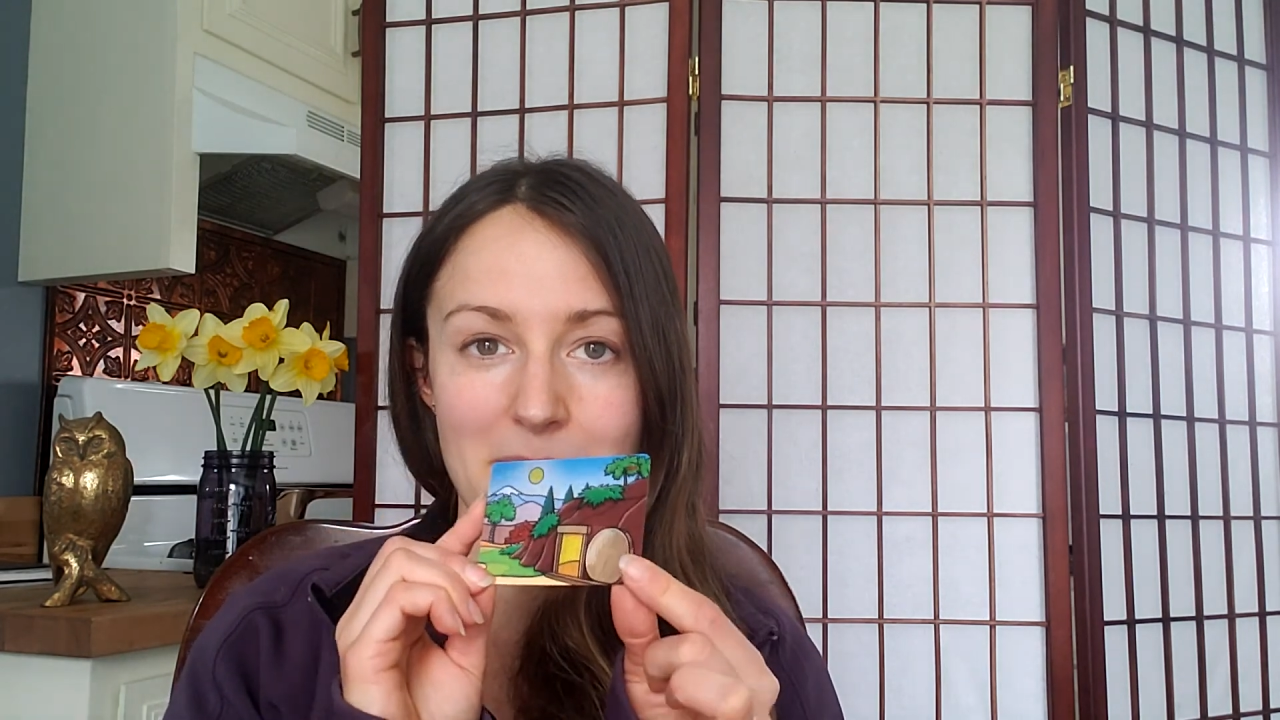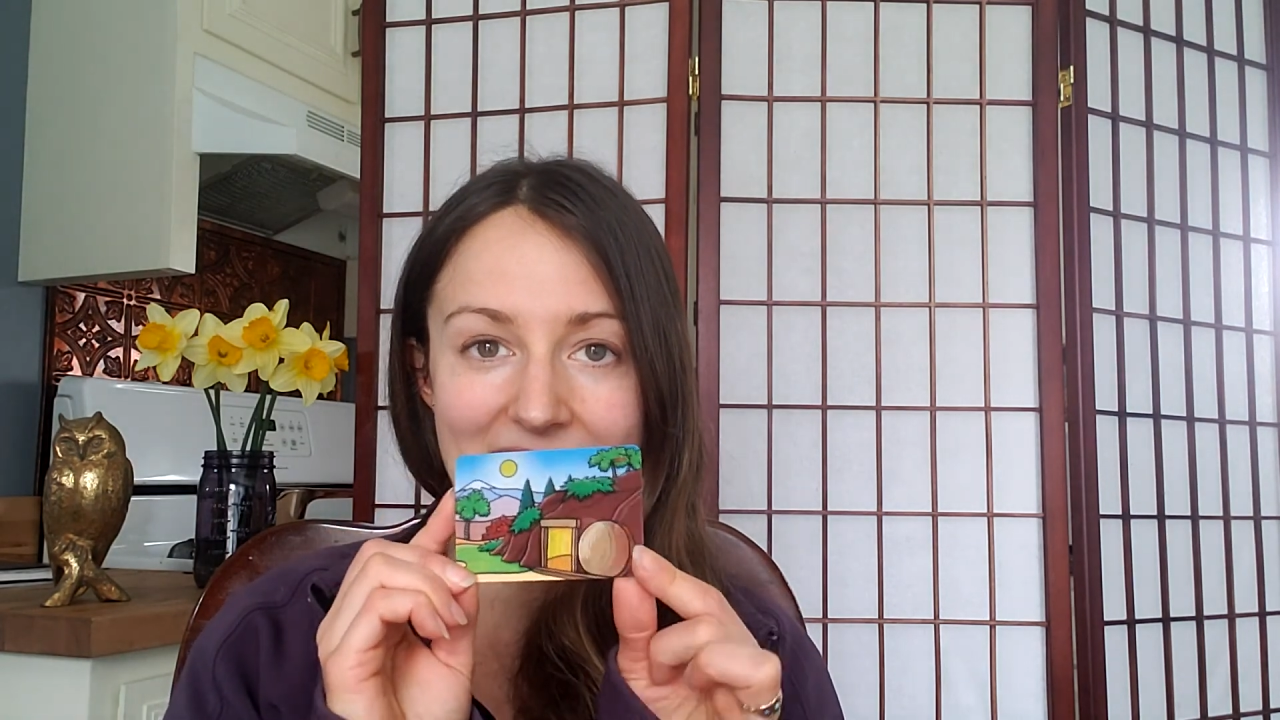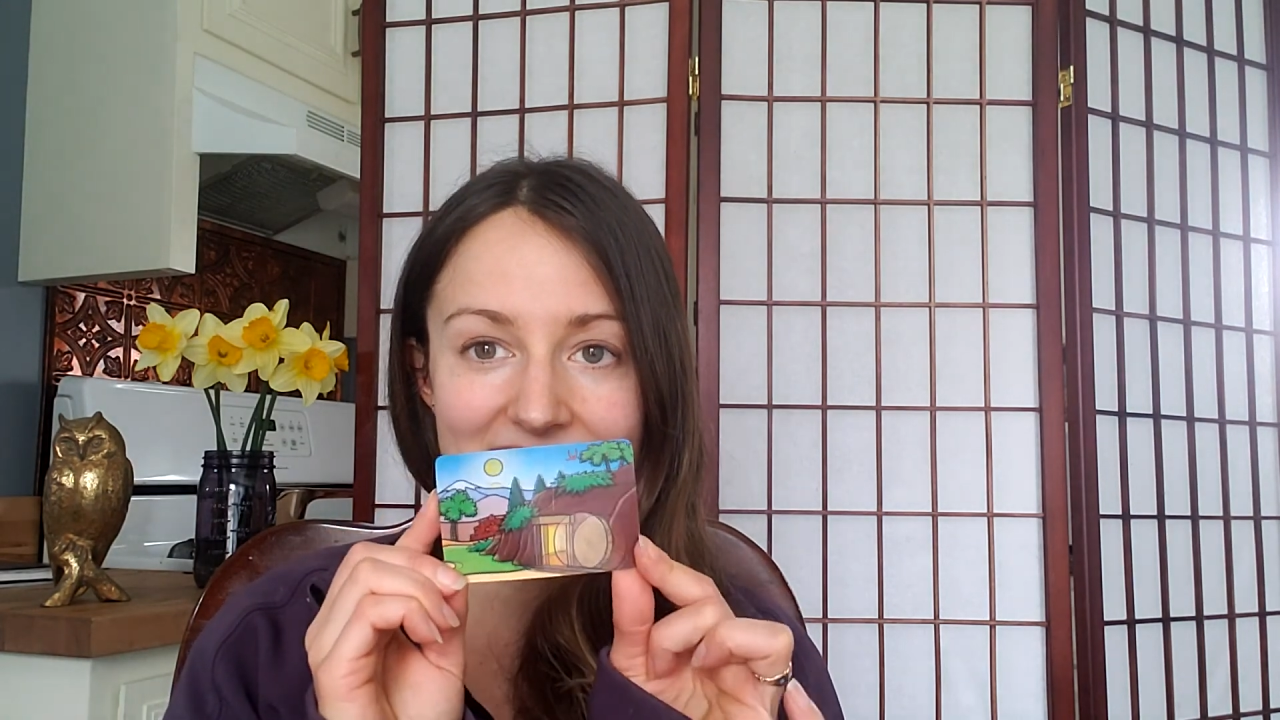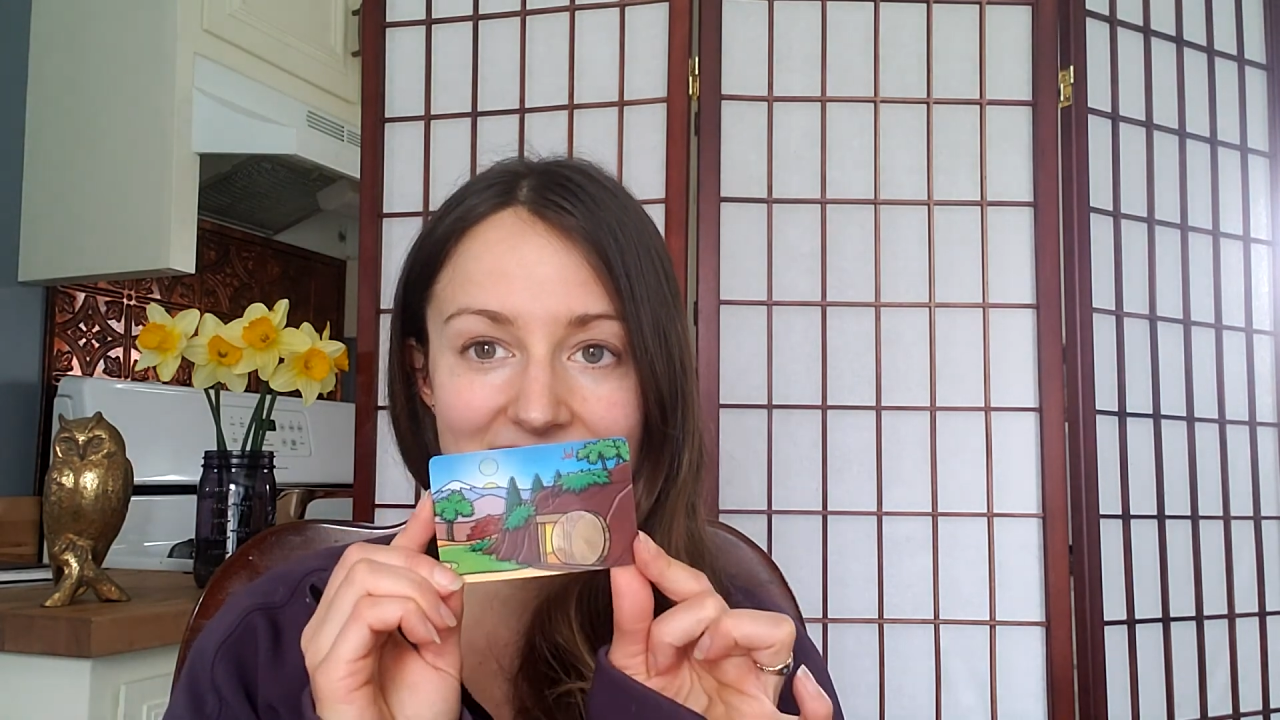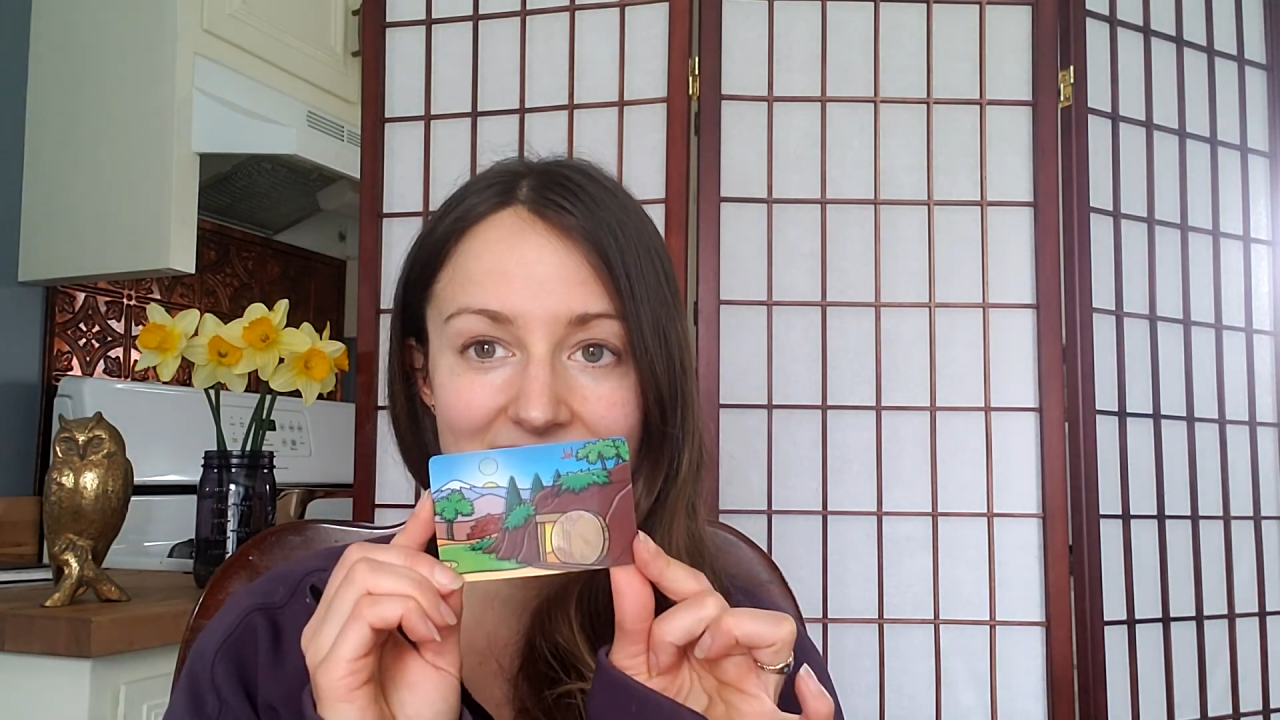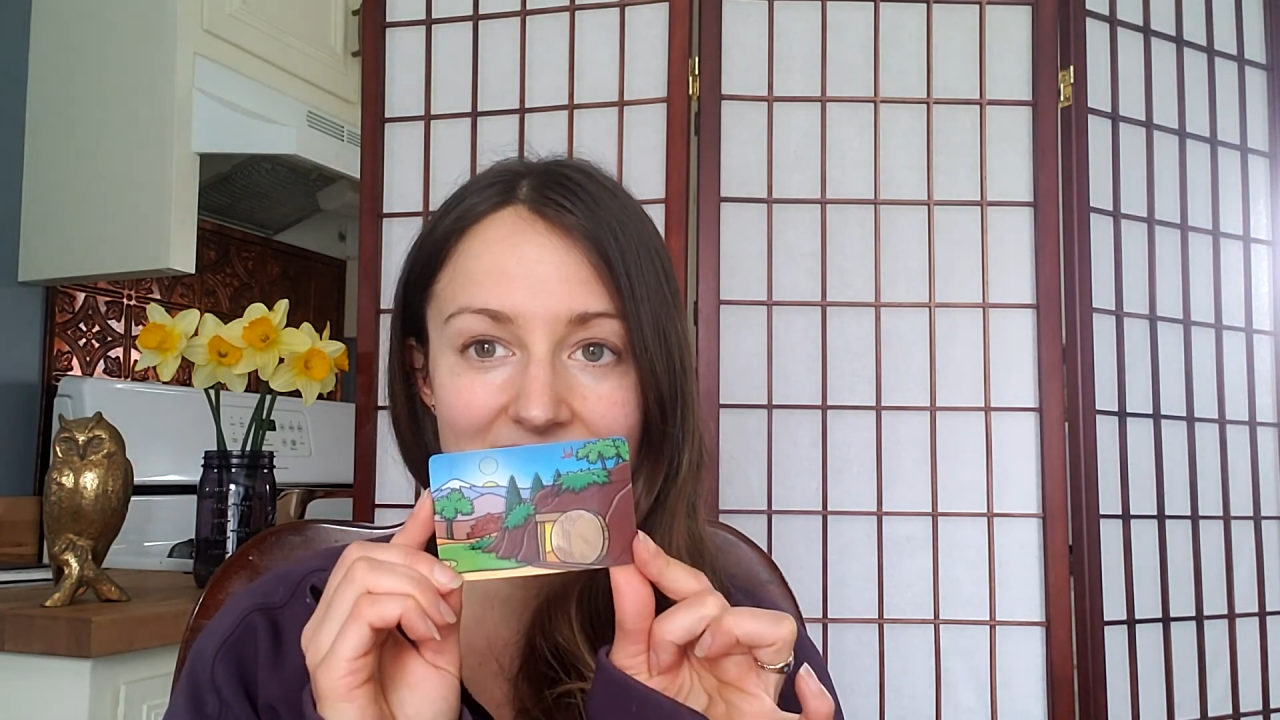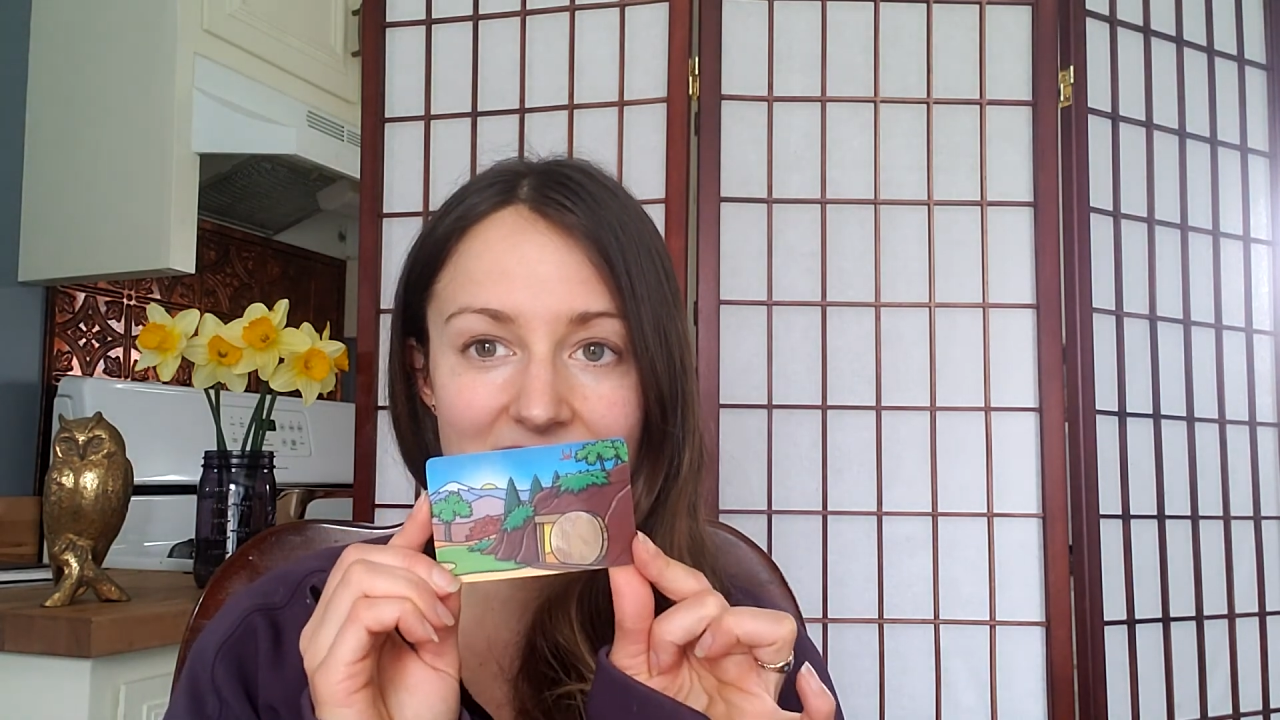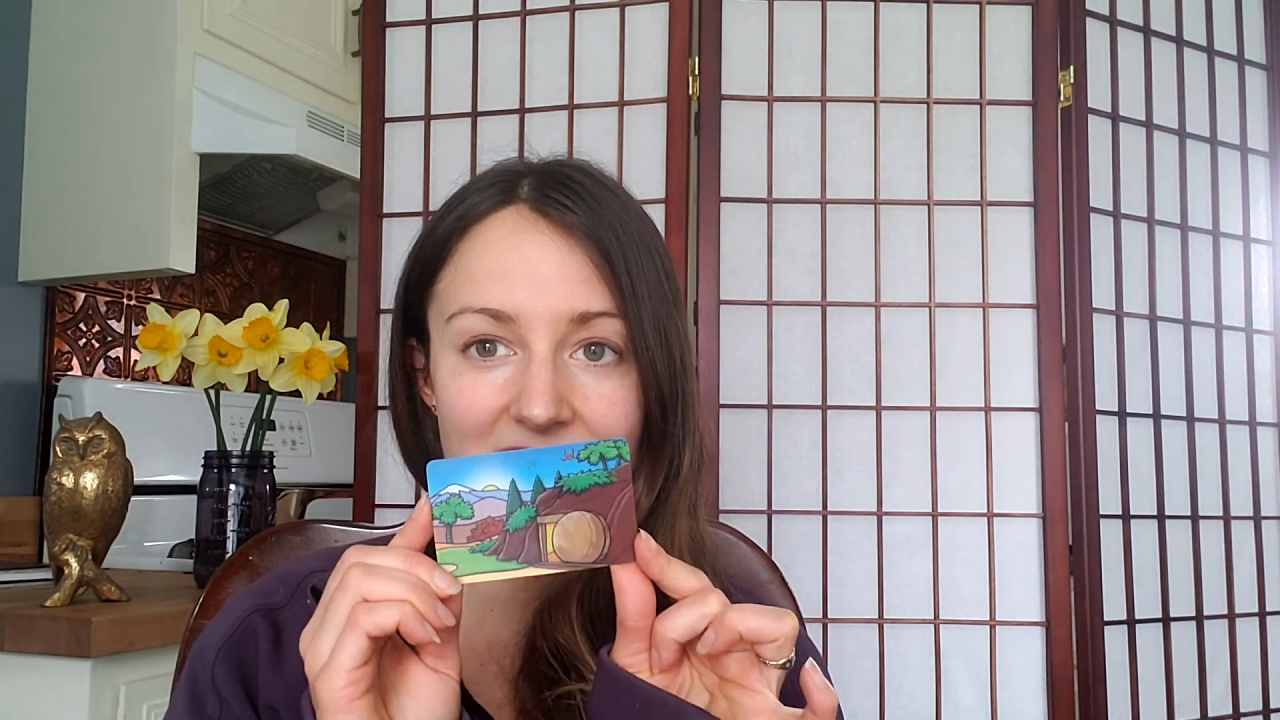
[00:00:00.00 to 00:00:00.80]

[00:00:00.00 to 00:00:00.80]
magic